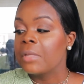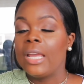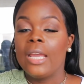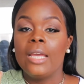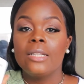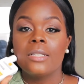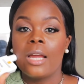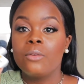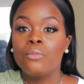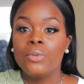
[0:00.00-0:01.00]
and
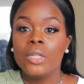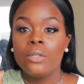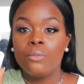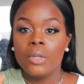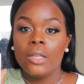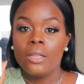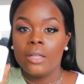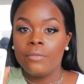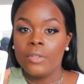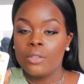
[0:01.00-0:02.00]
I really
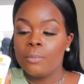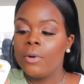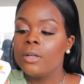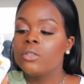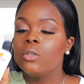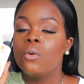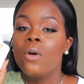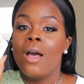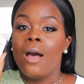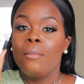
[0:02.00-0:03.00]
love this product.
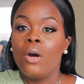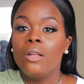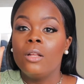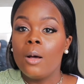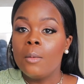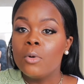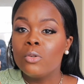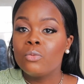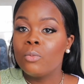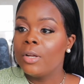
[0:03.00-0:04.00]
So I'm
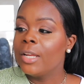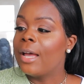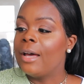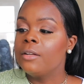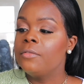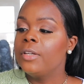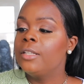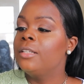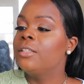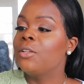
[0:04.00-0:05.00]
almost running out of
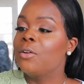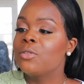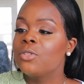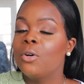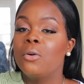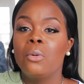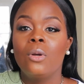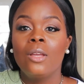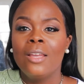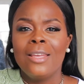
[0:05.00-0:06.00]
it. It's also,
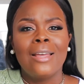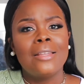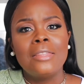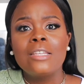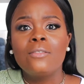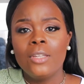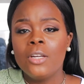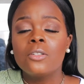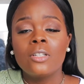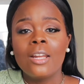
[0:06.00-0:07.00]
this
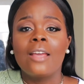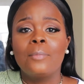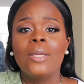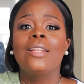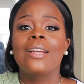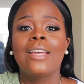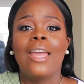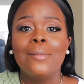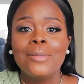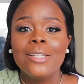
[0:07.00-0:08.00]
video could have been like an
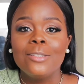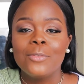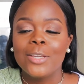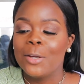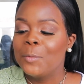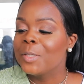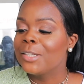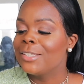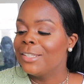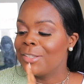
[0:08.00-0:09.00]
empty video
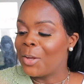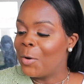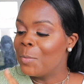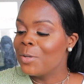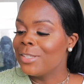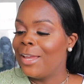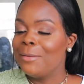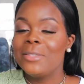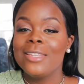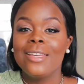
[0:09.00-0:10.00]
because it's almost
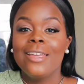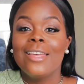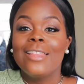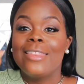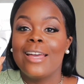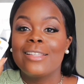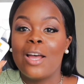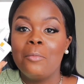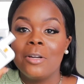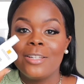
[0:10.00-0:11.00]
empty. That's
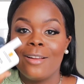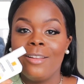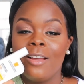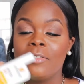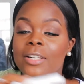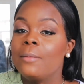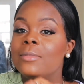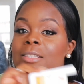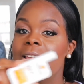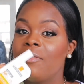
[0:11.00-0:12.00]
how much I love it.
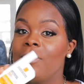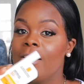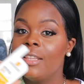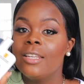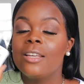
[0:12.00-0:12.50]
I'm definitely